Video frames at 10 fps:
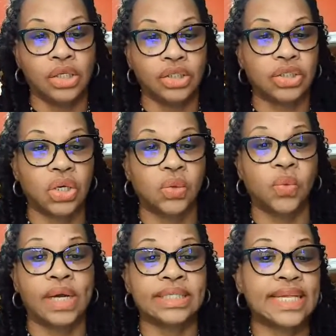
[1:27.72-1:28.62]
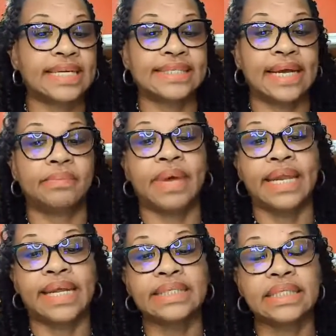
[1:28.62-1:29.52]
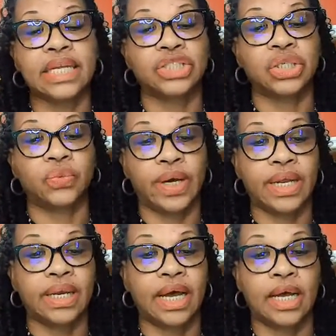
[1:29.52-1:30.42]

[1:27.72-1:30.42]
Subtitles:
So once I send my destination wedding